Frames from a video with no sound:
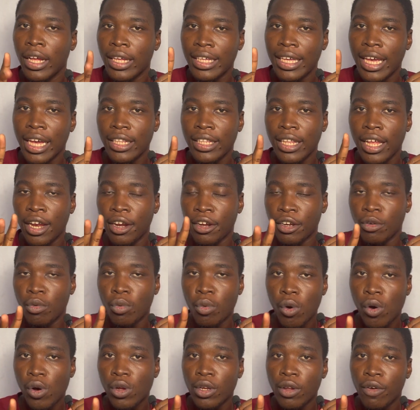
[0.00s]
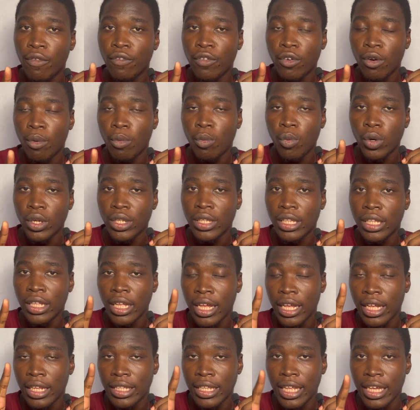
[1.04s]
get a reward from what
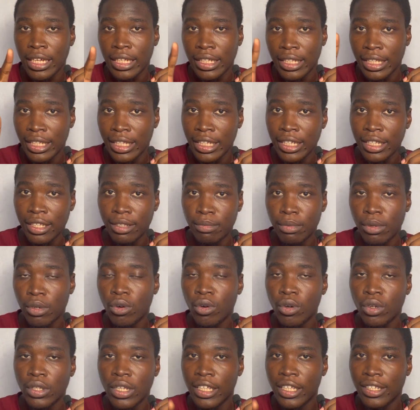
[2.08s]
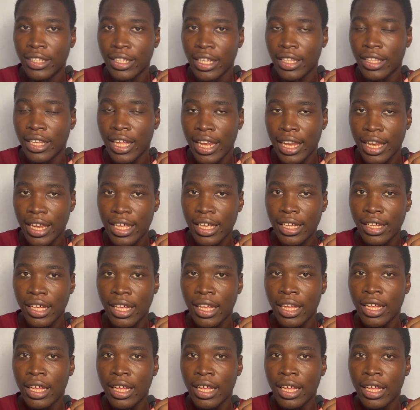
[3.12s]
they did, because they sent a link